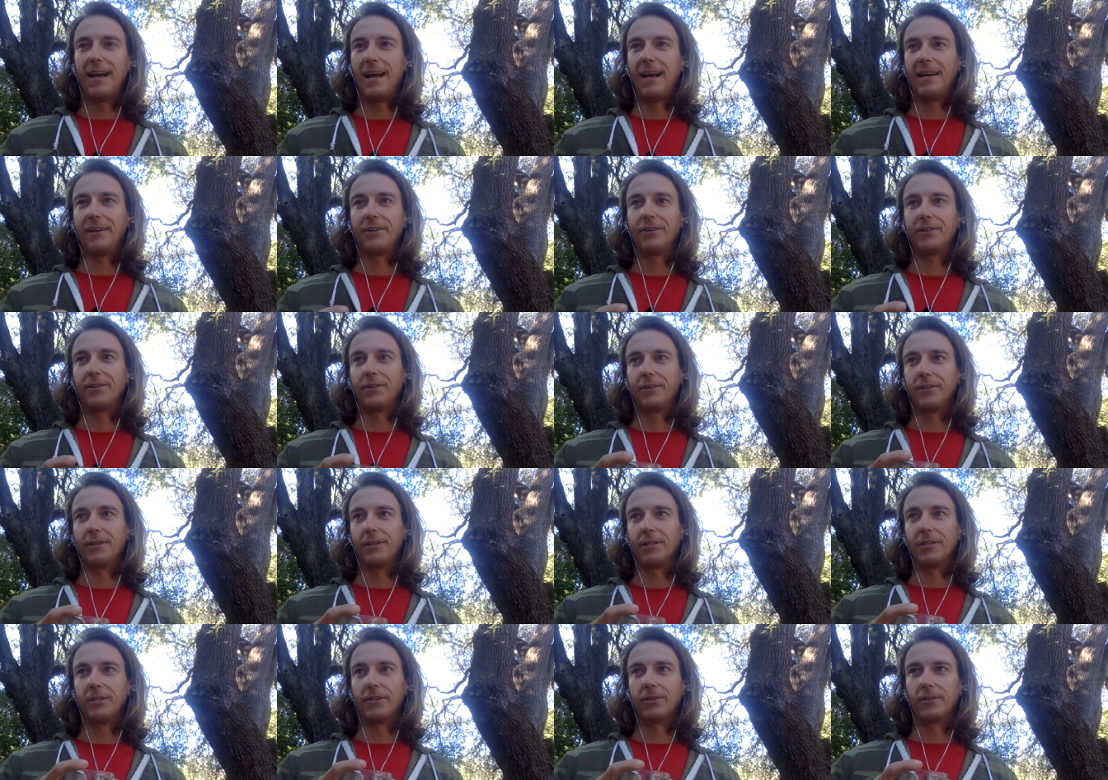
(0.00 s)
and
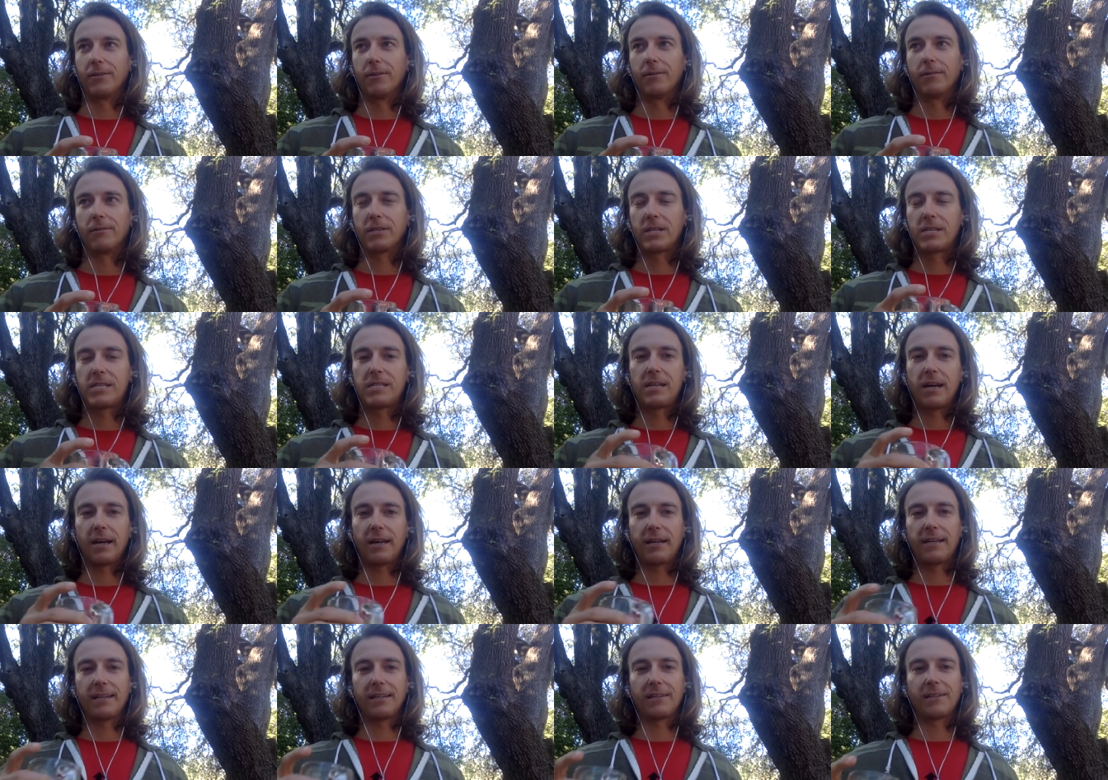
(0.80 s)
you're, you're
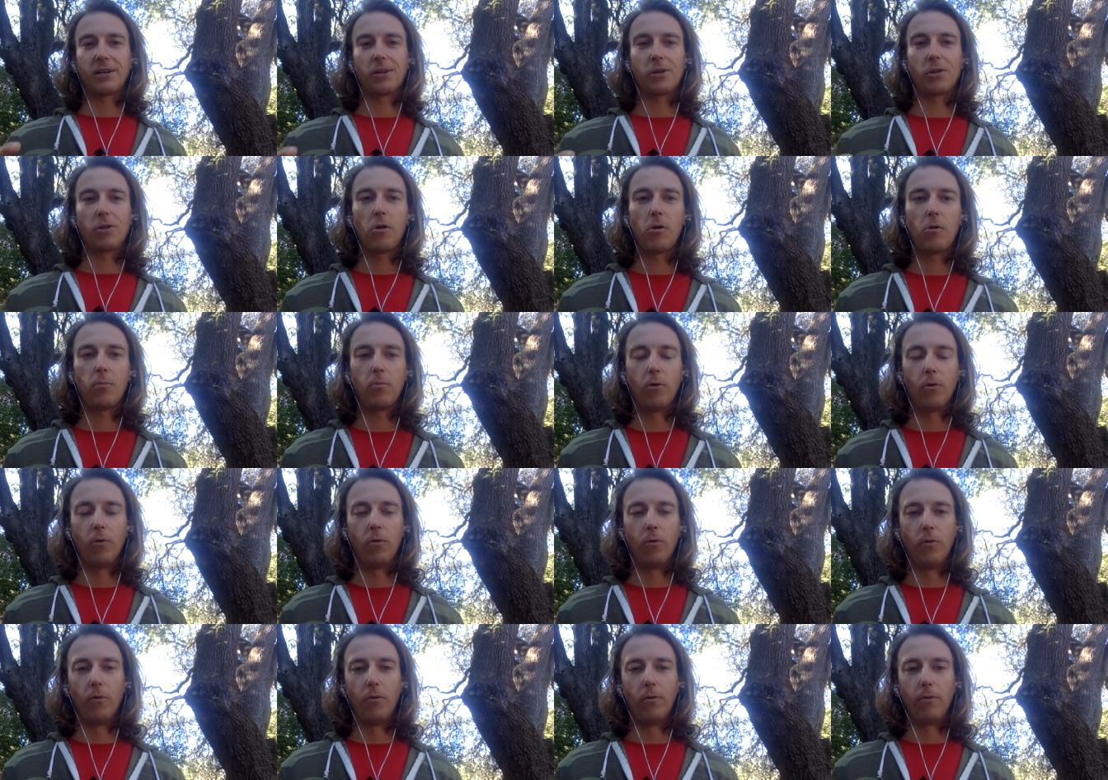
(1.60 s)
studying the
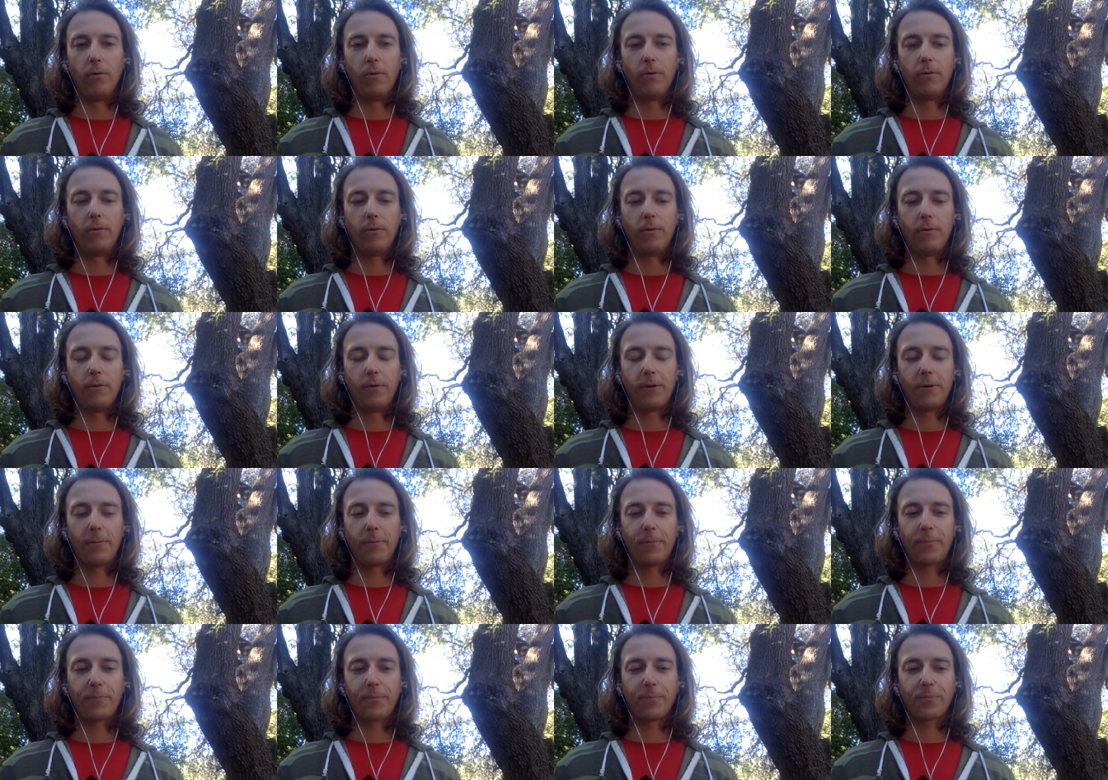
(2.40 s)
global
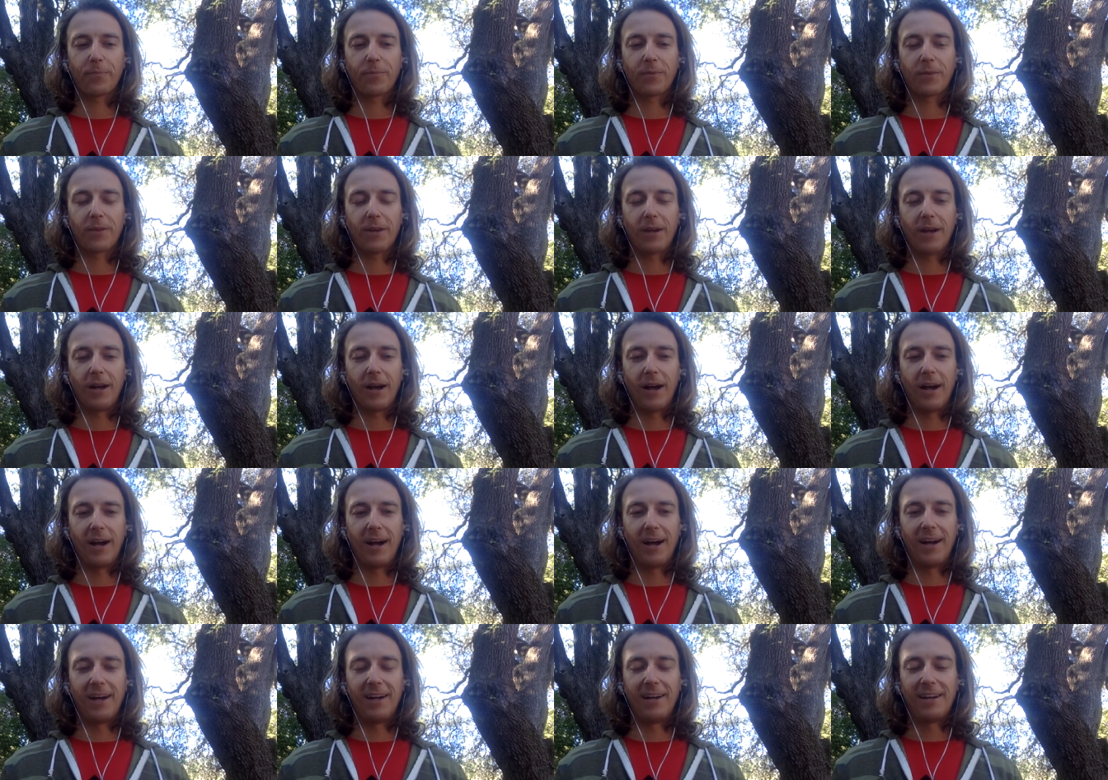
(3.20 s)

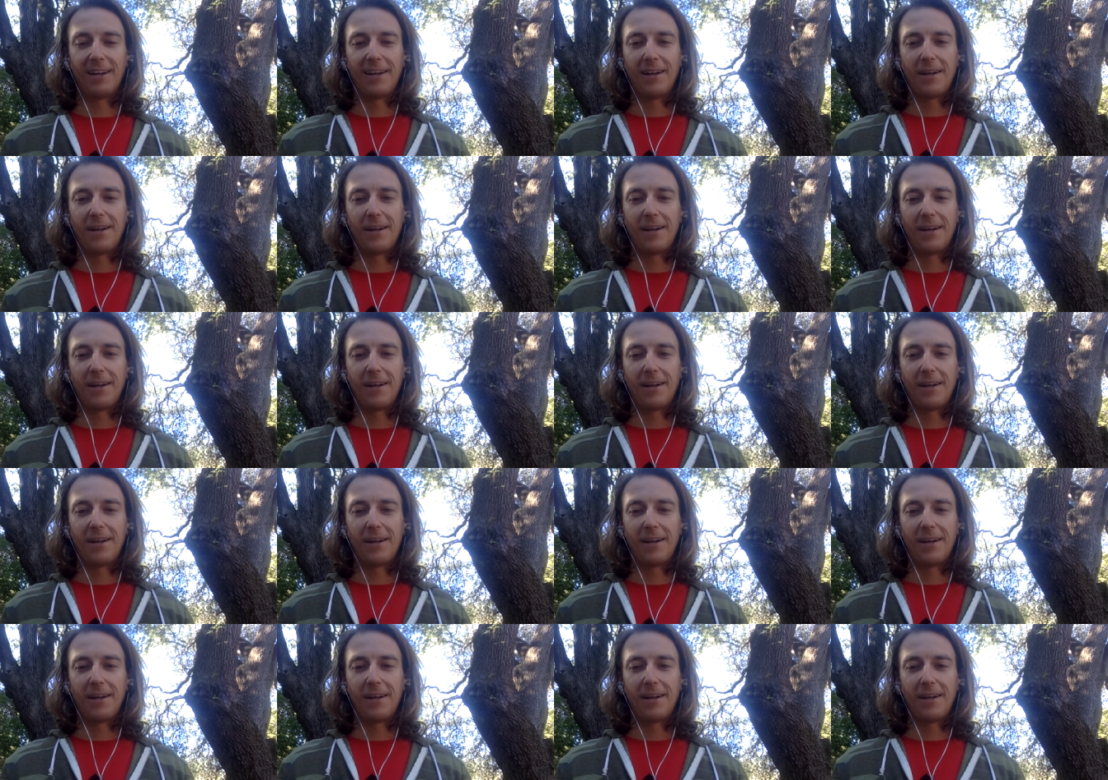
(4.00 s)
uh,